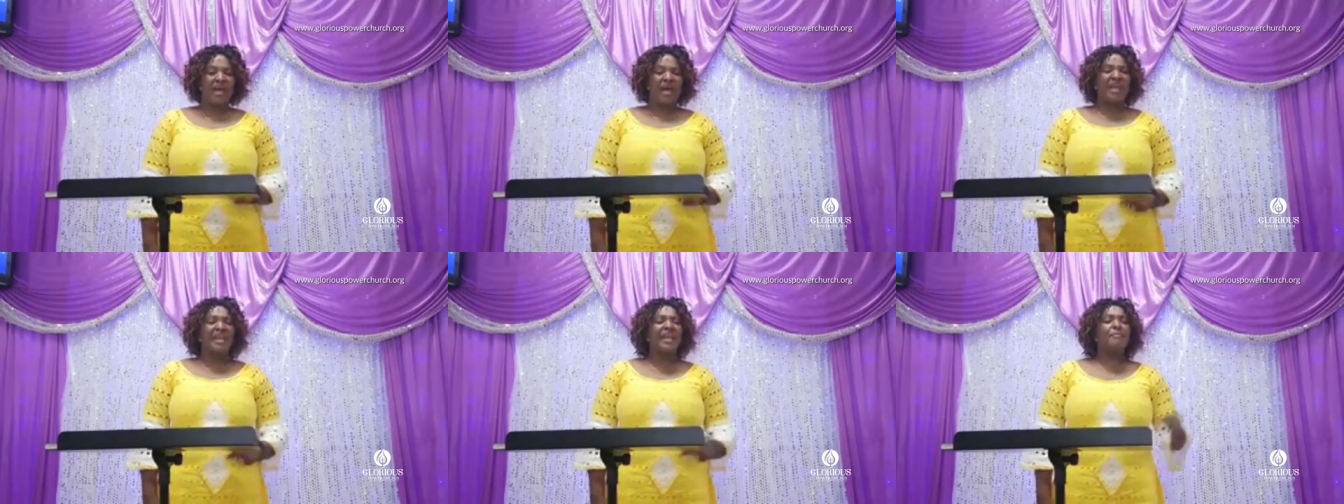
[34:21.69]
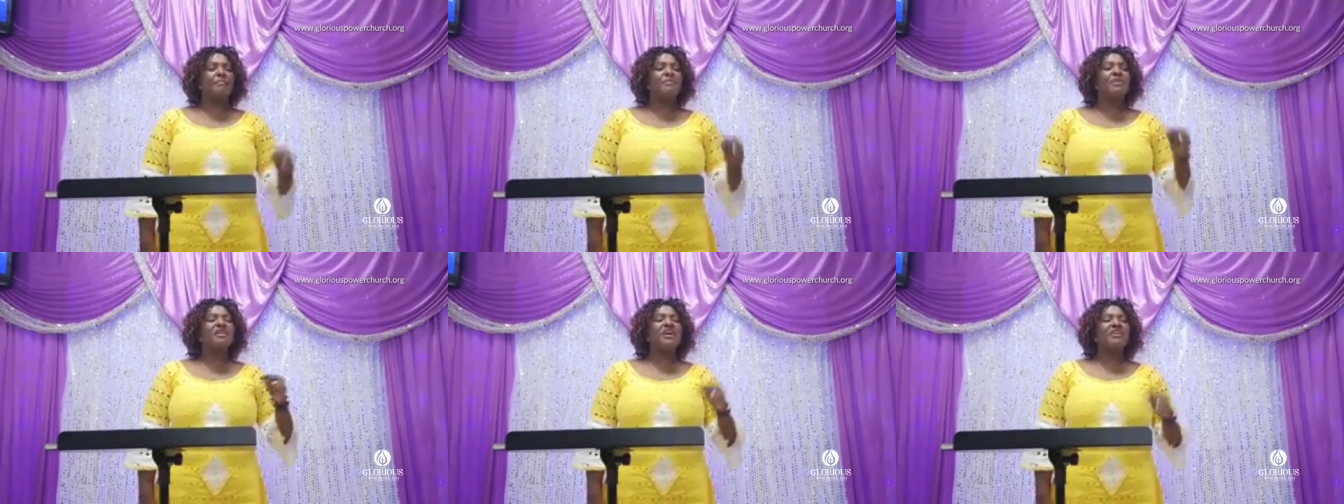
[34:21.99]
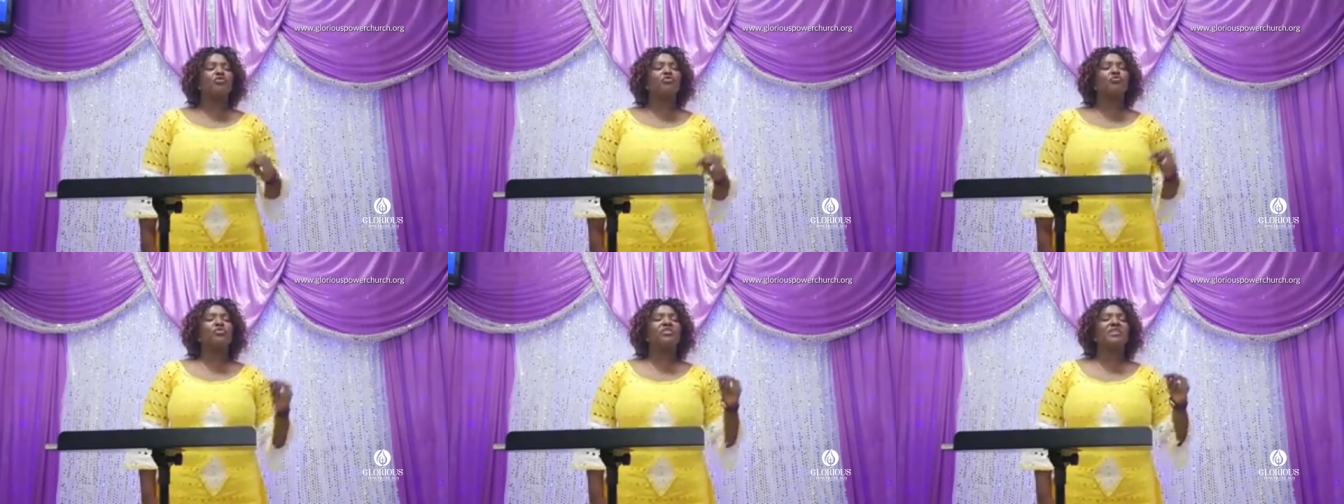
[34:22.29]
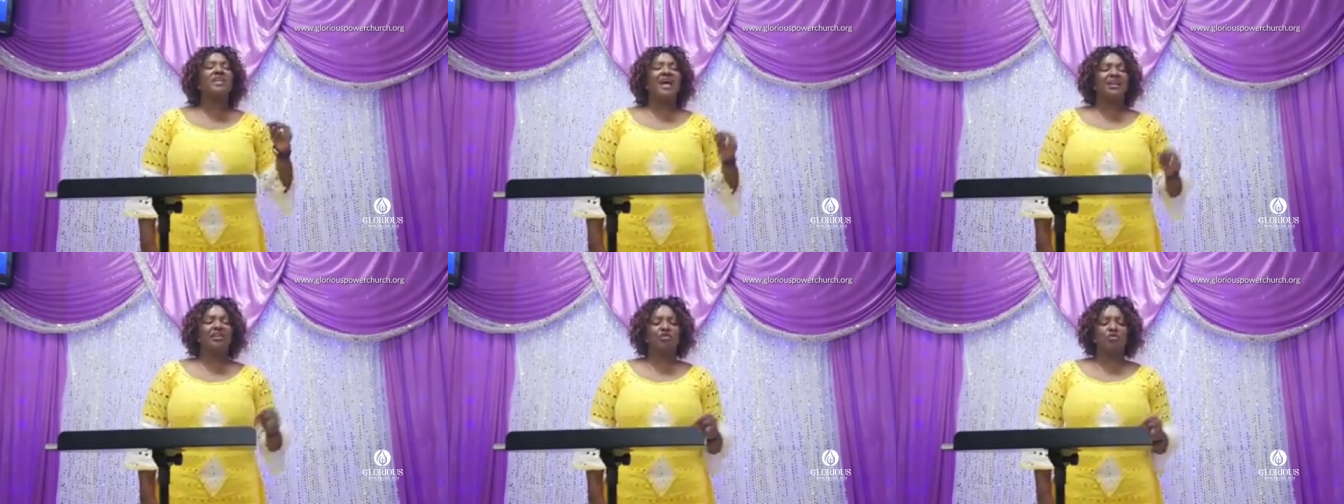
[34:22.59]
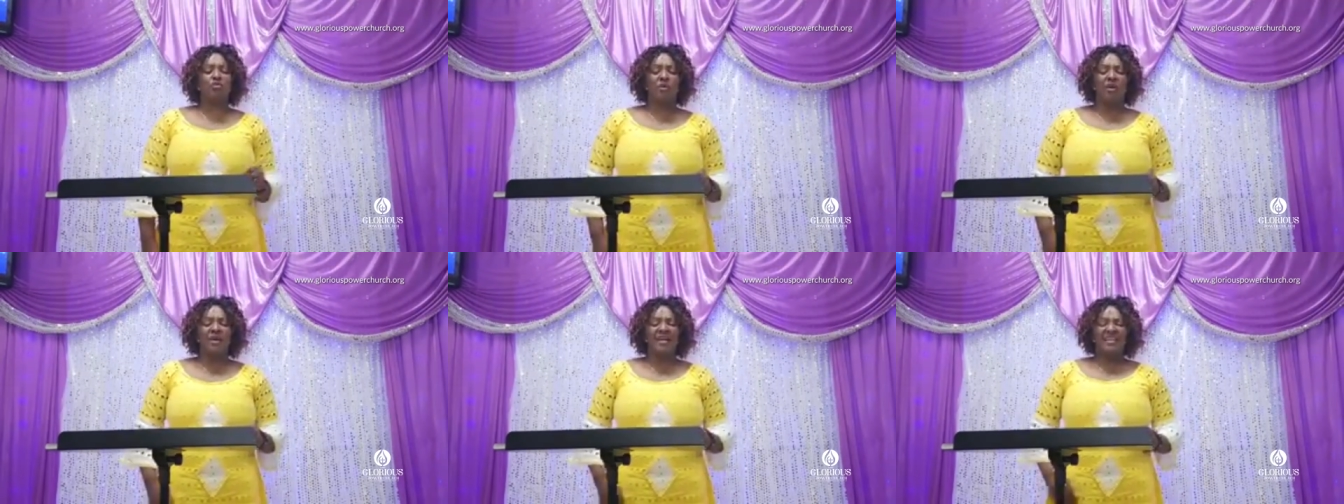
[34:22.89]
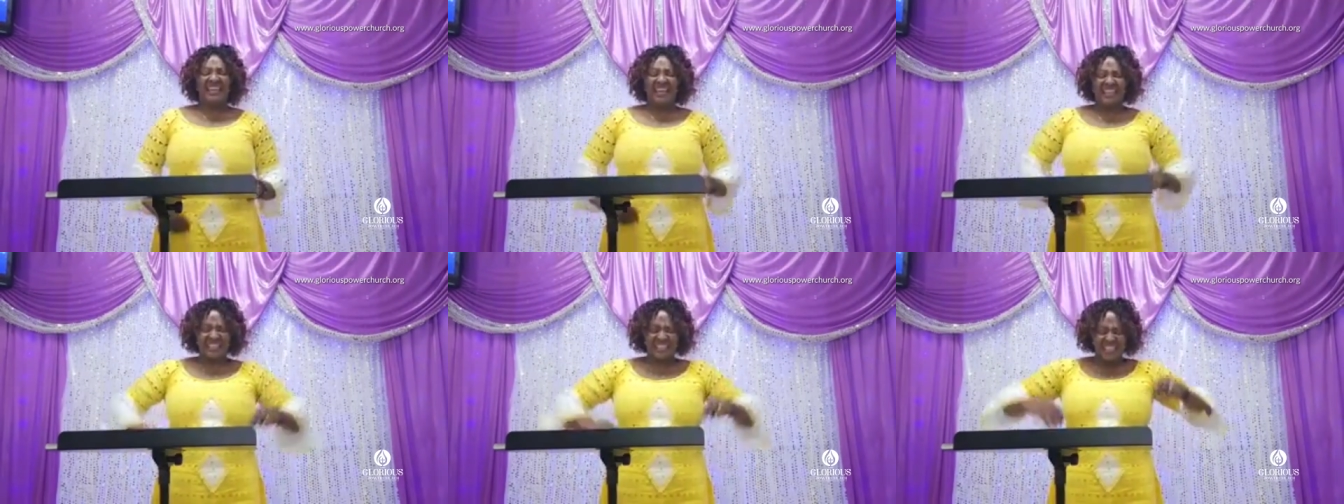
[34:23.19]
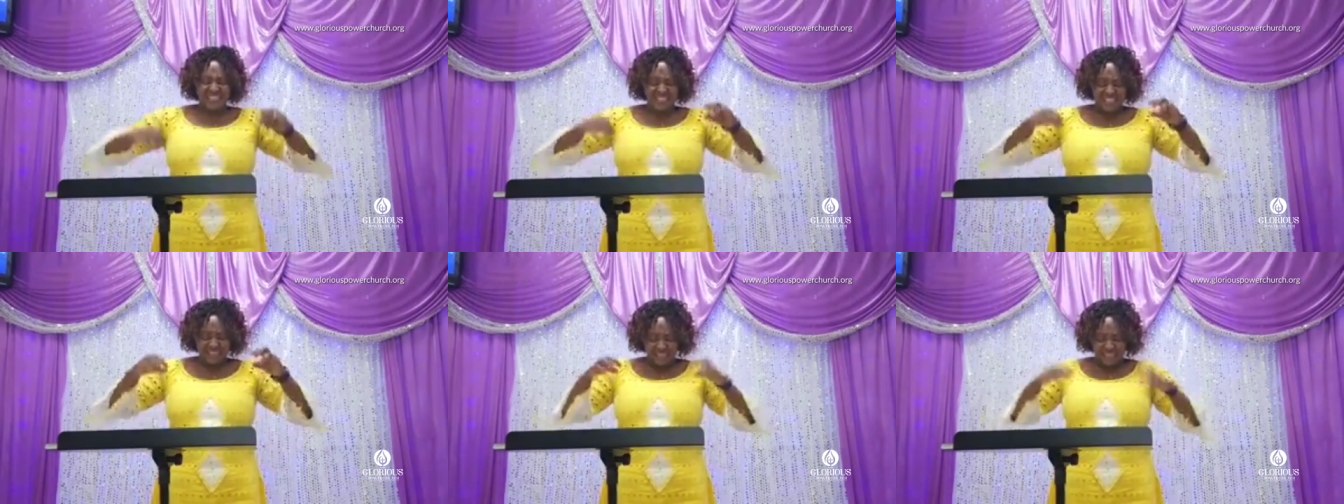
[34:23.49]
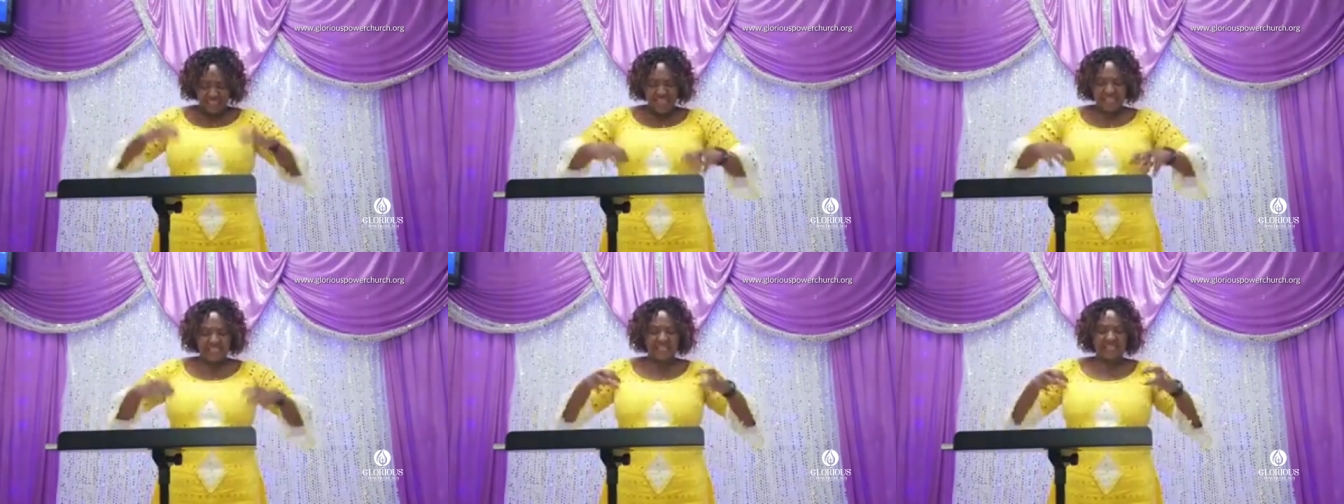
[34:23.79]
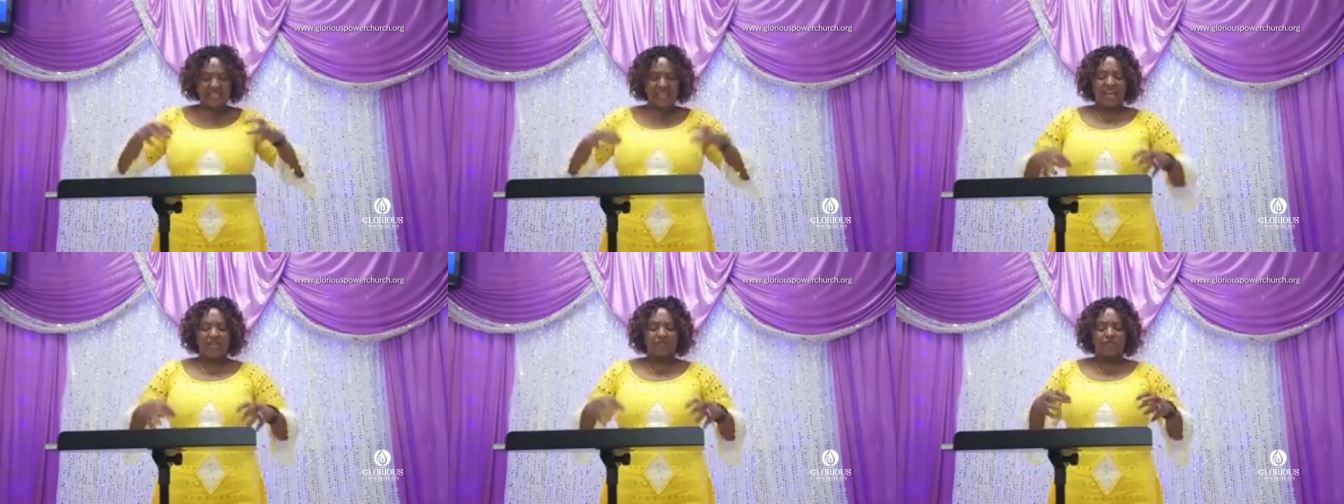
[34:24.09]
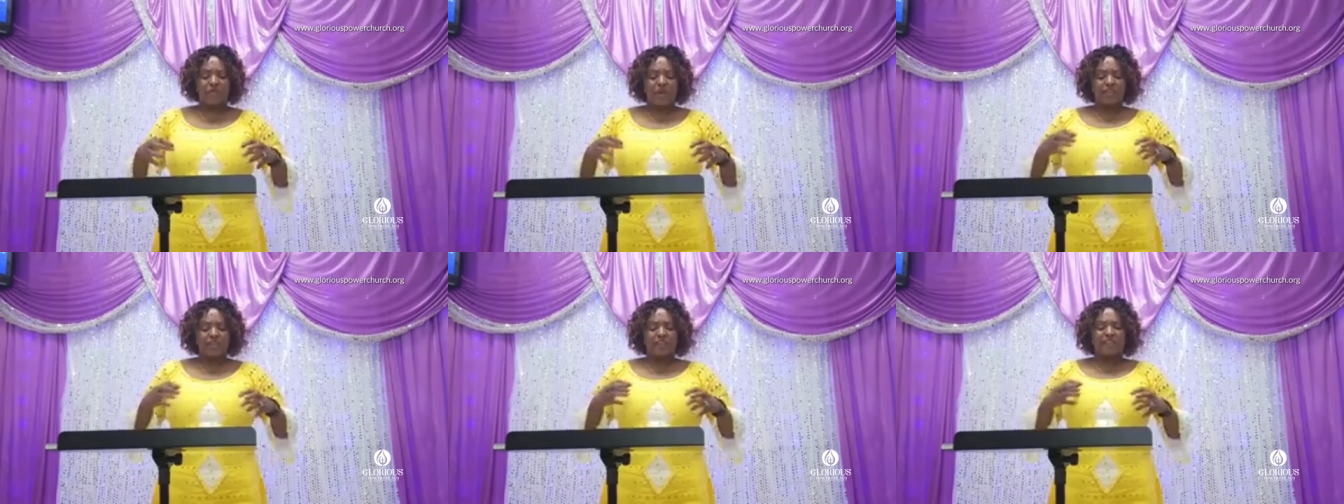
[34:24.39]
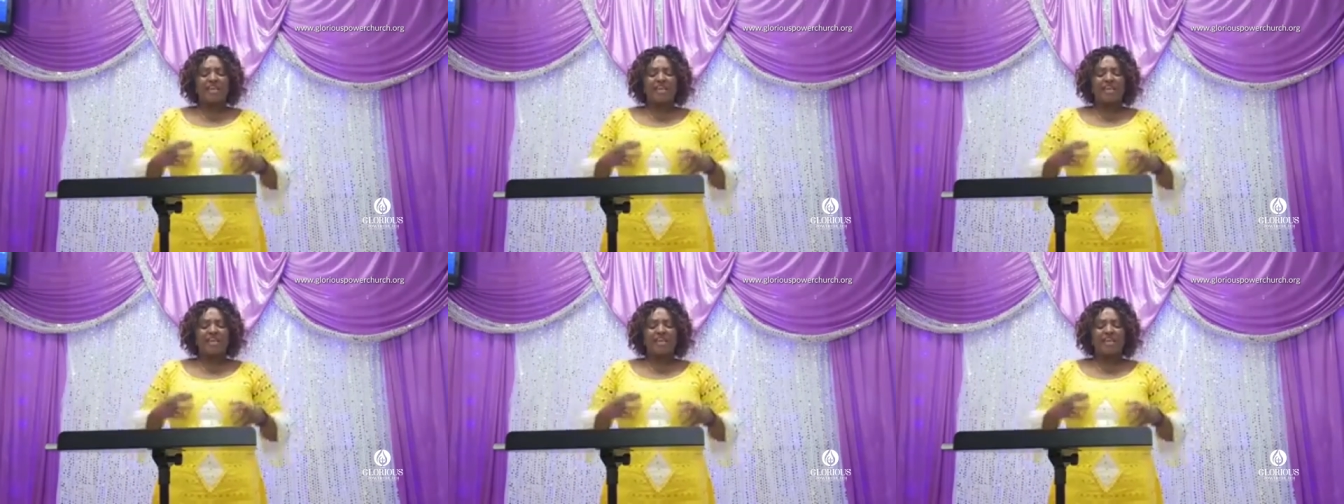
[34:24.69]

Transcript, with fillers: And I'm here to tell you that in this life,